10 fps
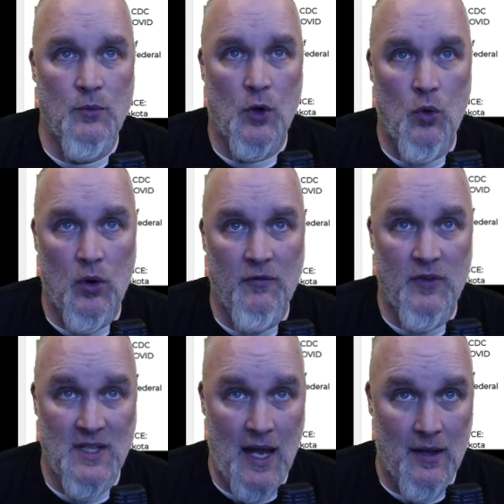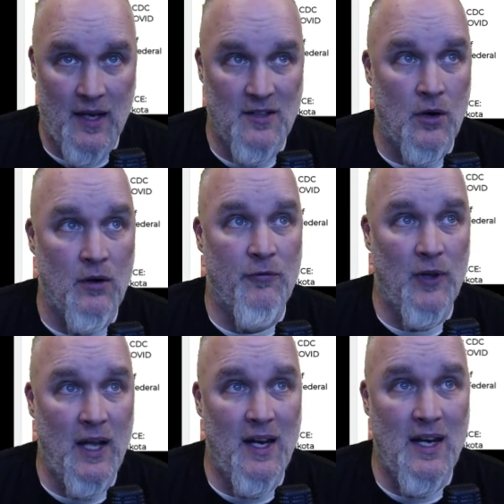recorded fatalities are
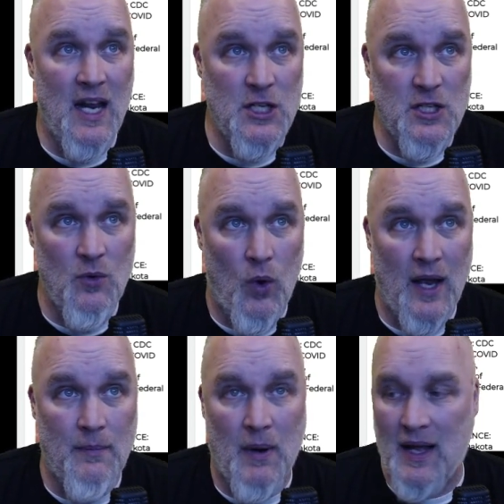inflated nationwide by